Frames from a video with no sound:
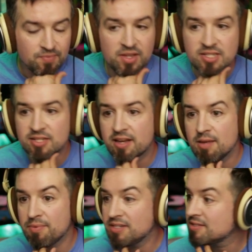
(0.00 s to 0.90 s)
The
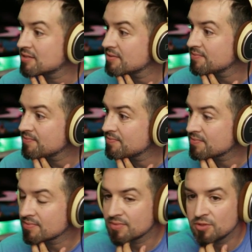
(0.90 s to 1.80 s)
succubus,
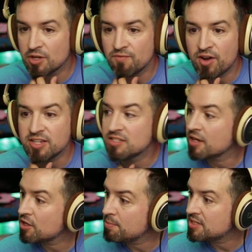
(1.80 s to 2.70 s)
looking very
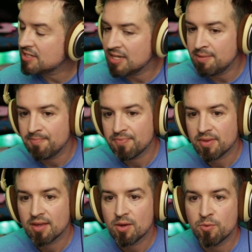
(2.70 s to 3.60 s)
succubus-y,
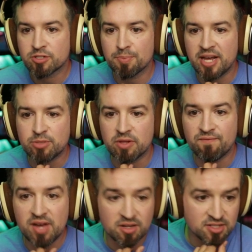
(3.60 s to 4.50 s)
was replaced with a
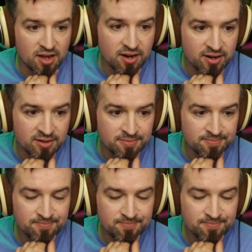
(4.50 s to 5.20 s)
Fellstalker.